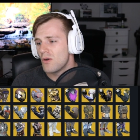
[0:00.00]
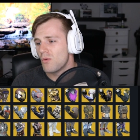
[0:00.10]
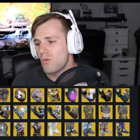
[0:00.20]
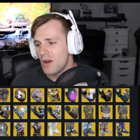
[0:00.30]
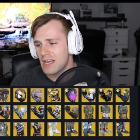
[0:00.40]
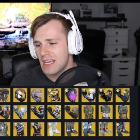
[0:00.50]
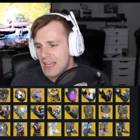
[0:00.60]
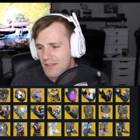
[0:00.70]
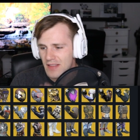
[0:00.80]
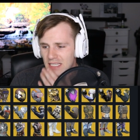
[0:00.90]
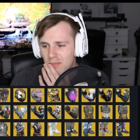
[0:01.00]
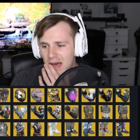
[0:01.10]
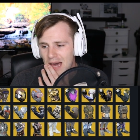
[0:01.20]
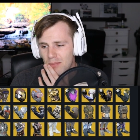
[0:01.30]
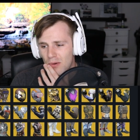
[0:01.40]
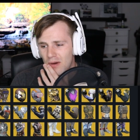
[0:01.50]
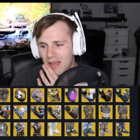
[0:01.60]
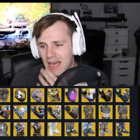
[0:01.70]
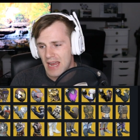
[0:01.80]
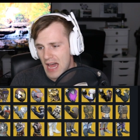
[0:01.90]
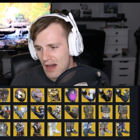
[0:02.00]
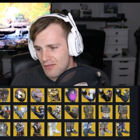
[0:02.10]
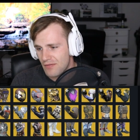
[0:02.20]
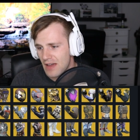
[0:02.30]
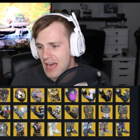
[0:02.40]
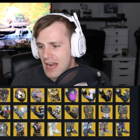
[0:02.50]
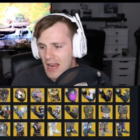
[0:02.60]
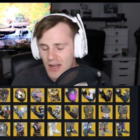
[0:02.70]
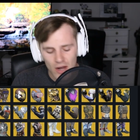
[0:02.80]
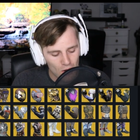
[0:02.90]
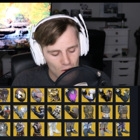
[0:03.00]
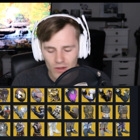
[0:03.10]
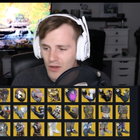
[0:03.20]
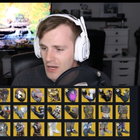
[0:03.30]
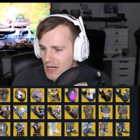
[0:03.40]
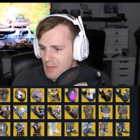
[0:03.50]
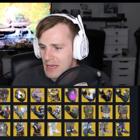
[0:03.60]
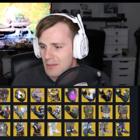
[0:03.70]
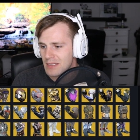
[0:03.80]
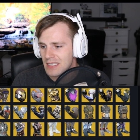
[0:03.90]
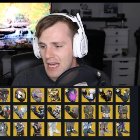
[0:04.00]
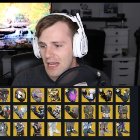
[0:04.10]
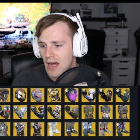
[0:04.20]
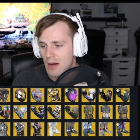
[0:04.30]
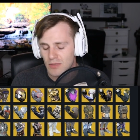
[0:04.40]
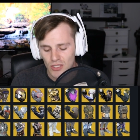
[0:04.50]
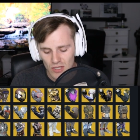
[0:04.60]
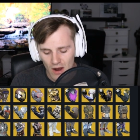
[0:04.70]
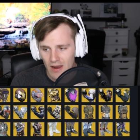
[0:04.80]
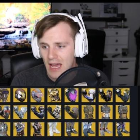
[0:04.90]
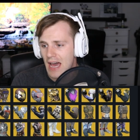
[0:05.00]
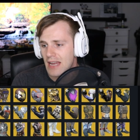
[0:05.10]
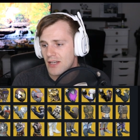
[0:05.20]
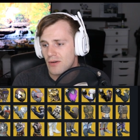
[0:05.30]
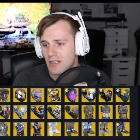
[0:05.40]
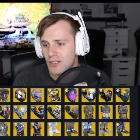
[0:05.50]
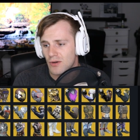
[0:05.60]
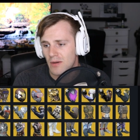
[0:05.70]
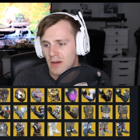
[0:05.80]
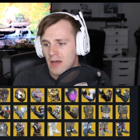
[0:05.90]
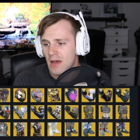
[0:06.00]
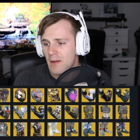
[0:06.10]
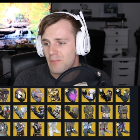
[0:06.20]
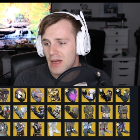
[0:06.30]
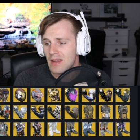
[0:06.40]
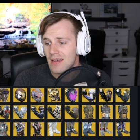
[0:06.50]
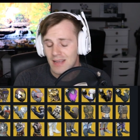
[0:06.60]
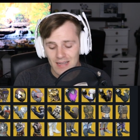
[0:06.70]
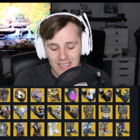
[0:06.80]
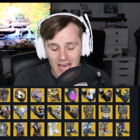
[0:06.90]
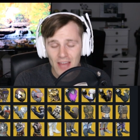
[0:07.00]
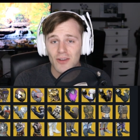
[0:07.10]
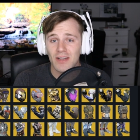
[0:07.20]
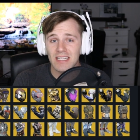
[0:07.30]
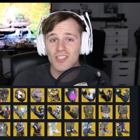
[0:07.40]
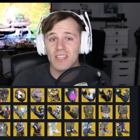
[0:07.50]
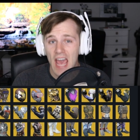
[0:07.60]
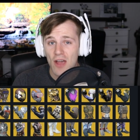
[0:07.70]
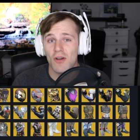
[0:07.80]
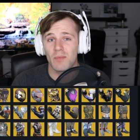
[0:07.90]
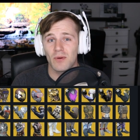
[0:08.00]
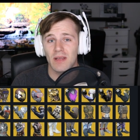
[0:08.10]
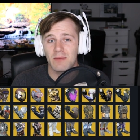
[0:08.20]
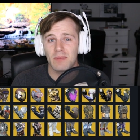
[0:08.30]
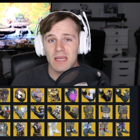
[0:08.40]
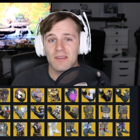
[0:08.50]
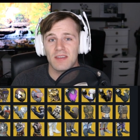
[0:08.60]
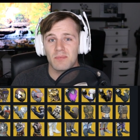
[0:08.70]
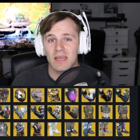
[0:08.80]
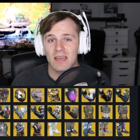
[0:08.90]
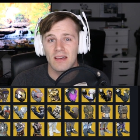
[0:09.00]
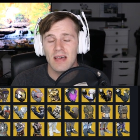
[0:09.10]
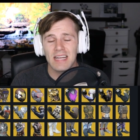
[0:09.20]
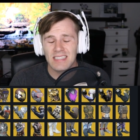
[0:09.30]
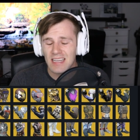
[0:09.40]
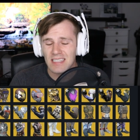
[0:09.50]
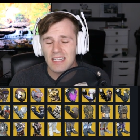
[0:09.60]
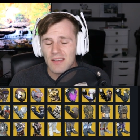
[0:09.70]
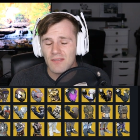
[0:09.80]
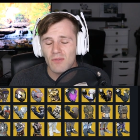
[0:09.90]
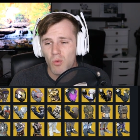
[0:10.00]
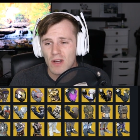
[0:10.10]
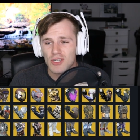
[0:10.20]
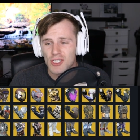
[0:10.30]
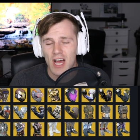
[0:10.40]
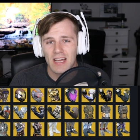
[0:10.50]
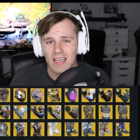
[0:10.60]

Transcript: we're gonna give this bad boy an F. And I know you're gonna be upset. I'm sorry I had to do it to him, but Tether is terrible in PvP. It doesn't even one-shot